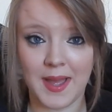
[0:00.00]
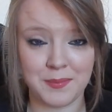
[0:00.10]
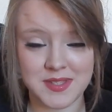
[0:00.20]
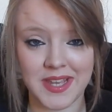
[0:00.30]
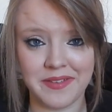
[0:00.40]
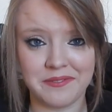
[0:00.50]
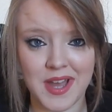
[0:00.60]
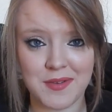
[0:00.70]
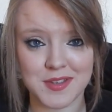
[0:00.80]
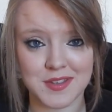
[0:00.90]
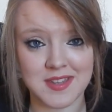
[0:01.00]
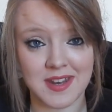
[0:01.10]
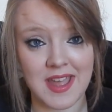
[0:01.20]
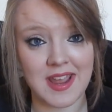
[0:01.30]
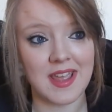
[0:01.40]
I'm seeing 5 Sauce
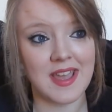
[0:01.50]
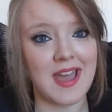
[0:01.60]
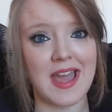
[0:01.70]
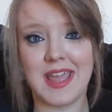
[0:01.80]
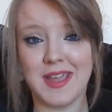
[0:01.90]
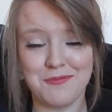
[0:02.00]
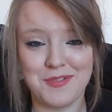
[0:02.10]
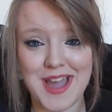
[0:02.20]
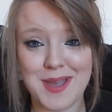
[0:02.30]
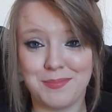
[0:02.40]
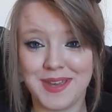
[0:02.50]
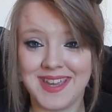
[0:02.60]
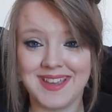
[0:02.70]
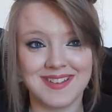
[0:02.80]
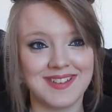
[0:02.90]
today in
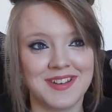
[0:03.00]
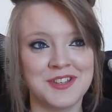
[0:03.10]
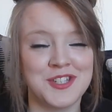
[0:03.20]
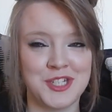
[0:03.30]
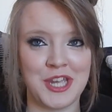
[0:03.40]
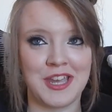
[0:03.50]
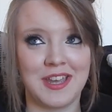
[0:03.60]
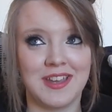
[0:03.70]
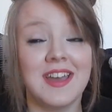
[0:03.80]
VIP. Shit.